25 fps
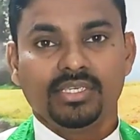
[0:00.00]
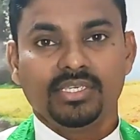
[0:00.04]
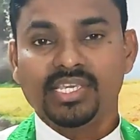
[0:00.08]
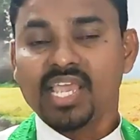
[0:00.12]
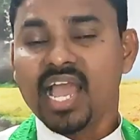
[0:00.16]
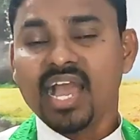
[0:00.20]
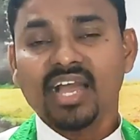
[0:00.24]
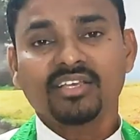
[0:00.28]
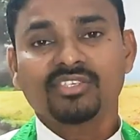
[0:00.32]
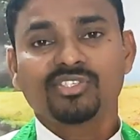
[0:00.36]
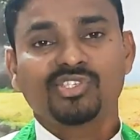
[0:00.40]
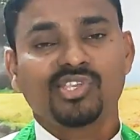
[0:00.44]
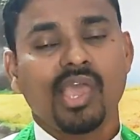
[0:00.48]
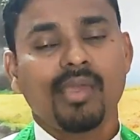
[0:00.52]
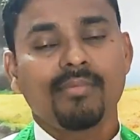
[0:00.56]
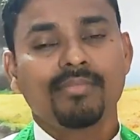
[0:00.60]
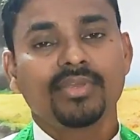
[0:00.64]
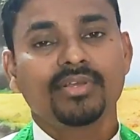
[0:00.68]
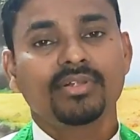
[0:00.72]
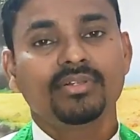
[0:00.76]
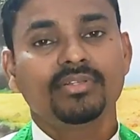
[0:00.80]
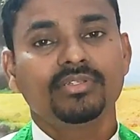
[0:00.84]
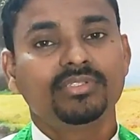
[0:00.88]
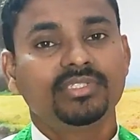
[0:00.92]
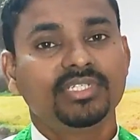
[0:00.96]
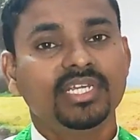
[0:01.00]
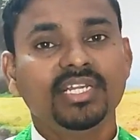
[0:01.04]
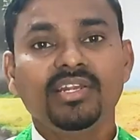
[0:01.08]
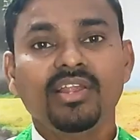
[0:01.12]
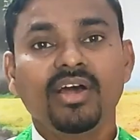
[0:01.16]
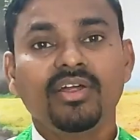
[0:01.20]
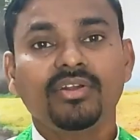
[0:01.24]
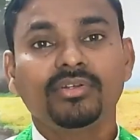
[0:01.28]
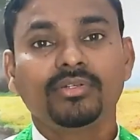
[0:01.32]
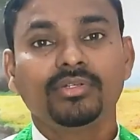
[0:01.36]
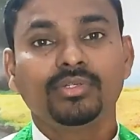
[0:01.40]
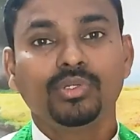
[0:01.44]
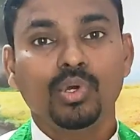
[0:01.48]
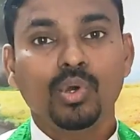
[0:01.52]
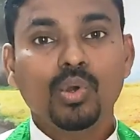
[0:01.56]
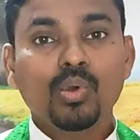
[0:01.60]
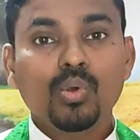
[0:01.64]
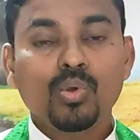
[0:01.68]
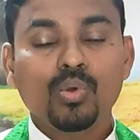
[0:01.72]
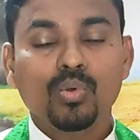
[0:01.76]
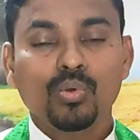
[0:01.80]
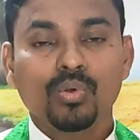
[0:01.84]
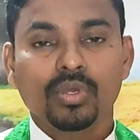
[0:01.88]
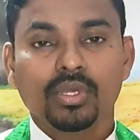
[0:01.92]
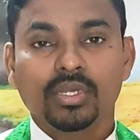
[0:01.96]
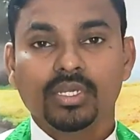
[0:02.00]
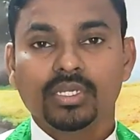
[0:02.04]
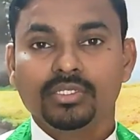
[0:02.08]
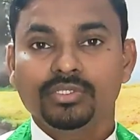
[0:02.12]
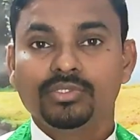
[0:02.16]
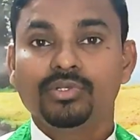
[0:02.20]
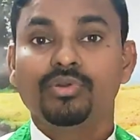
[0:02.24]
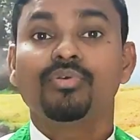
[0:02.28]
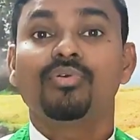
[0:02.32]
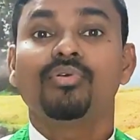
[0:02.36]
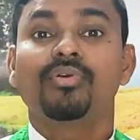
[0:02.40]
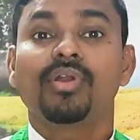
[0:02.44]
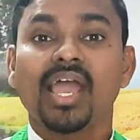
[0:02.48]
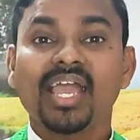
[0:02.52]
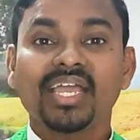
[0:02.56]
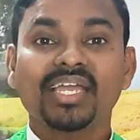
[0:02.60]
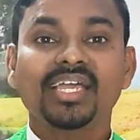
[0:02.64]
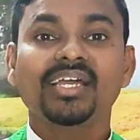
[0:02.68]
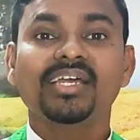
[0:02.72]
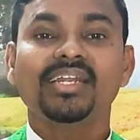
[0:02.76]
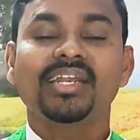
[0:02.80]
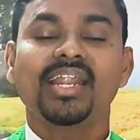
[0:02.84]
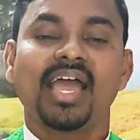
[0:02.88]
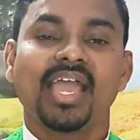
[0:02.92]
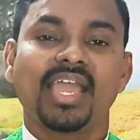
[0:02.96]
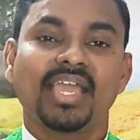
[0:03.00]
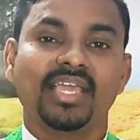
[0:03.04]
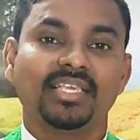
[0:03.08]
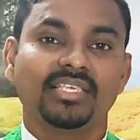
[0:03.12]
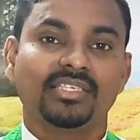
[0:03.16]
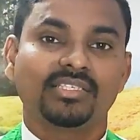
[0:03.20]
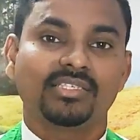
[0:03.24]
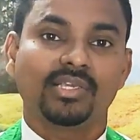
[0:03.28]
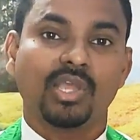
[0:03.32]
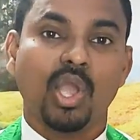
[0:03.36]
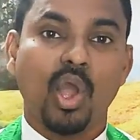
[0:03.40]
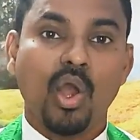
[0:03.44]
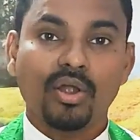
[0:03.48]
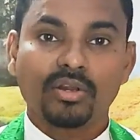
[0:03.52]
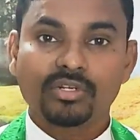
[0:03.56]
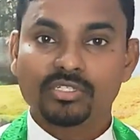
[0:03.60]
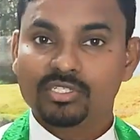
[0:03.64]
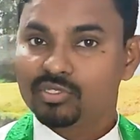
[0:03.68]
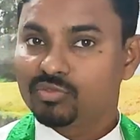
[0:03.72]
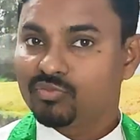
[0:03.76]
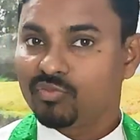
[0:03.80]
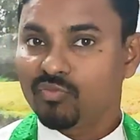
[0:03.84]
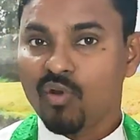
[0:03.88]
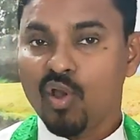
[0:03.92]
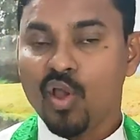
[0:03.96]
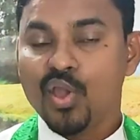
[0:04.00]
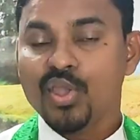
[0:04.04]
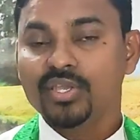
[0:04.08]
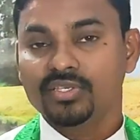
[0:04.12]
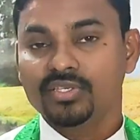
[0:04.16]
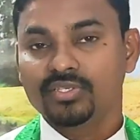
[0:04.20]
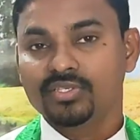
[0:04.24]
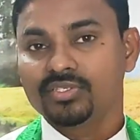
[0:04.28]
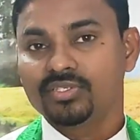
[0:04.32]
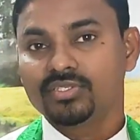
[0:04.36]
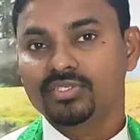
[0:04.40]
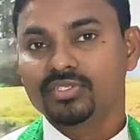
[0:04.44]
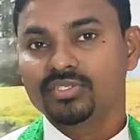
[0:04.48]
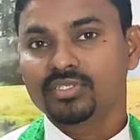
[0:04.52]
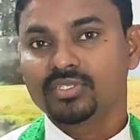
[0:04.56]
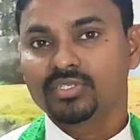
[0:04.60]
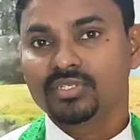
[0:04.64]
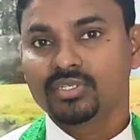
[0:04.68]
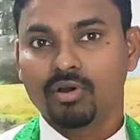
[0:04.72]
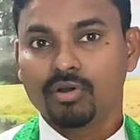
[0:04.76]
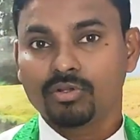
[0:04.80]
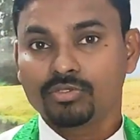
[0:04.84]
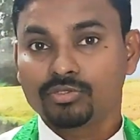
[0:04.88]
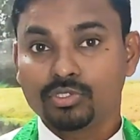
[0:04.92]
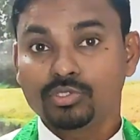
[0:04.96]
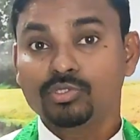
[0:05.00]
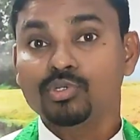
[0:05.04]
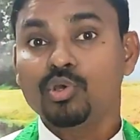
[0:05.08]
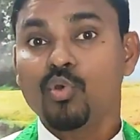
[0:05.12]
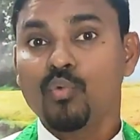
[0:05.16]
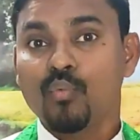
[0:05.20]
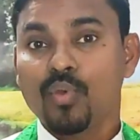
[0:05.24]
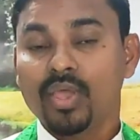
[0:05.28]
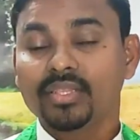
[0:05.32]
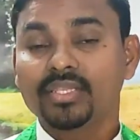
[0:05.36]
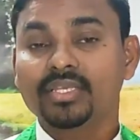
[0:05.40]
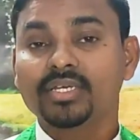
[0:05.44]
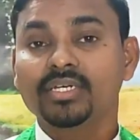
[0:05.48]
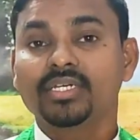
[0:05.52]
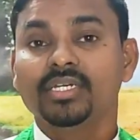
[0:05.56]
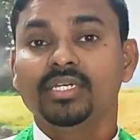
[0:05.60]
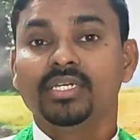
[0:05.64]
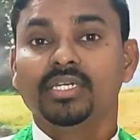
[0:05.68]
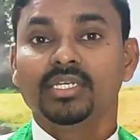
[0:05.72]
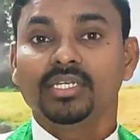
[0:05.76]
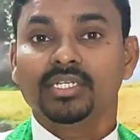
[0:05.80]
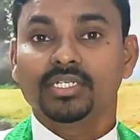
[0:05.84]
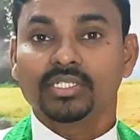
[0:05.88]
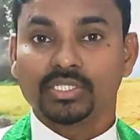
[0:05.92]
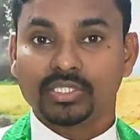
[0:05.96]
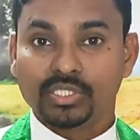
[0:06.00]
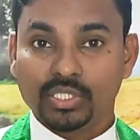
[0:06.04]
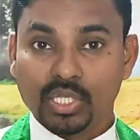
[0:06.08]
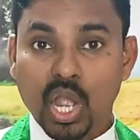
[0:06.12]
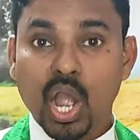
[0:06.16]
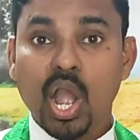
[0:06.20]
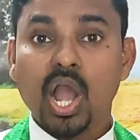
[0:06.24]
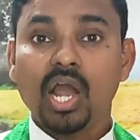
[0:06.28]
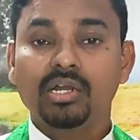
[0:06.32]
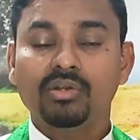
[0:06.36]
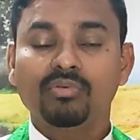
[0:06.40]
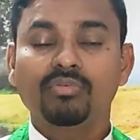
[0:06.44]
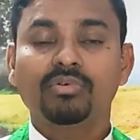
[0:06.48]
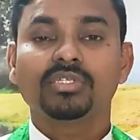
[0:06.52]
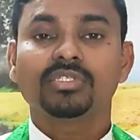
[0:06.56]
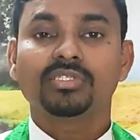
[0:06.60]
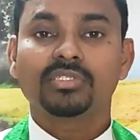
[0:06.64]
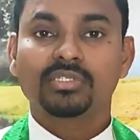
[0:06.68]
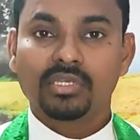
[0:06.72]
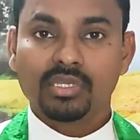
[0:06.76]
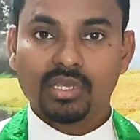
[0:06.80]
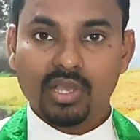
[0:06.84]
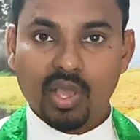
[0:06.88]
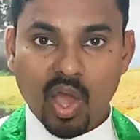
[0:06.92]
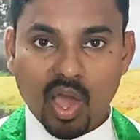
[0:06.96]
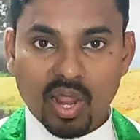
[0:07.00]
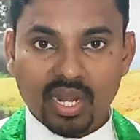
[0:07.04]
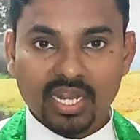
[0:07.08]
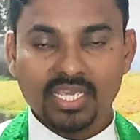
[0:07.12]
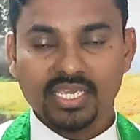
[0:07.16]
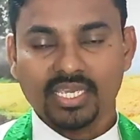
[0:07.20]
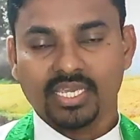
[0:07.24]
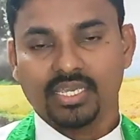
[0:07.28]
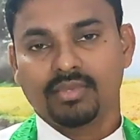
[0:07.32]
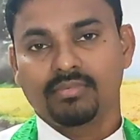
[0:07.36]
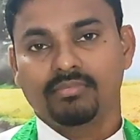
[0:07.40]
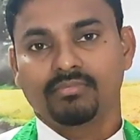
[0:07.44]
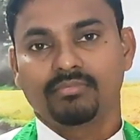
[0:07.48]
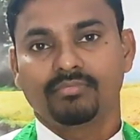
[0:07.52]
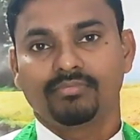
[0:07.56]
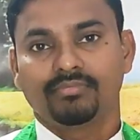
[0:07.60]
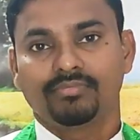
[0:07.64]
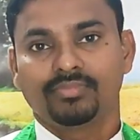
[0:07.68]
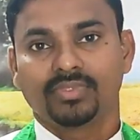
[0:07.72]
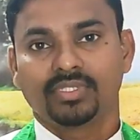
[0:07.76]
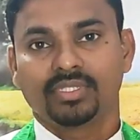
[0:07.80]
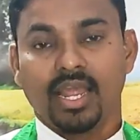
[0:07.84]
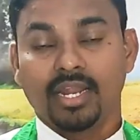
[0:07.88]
Young Samuel did not know to recognize God's voice or to know whether God was calling him.